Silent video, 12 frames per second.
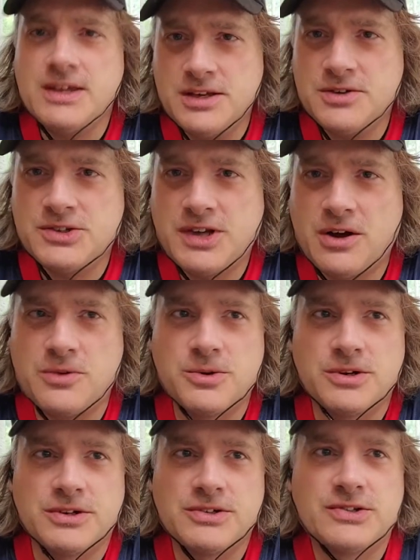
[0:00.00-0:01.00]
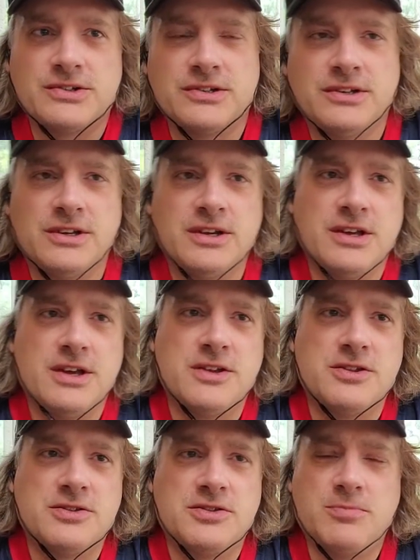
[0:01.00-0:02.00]
Here's how it works.
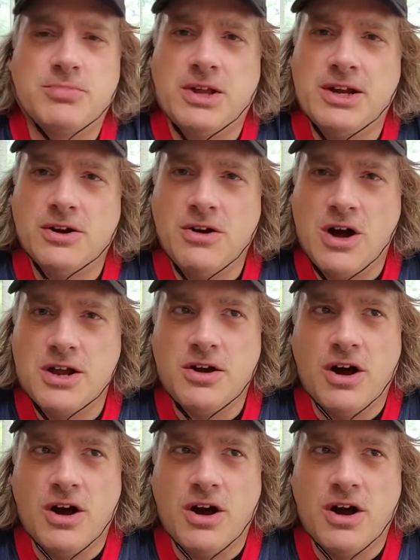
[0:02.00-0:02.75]
The player on